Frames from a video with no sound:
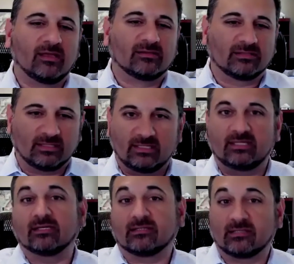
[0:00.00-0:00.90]

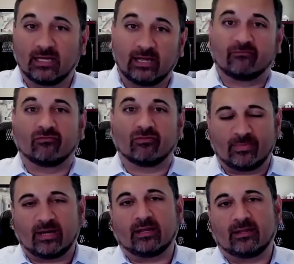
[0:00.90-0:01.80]
get to
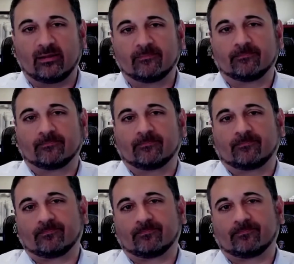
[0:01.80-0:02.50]
everybody. So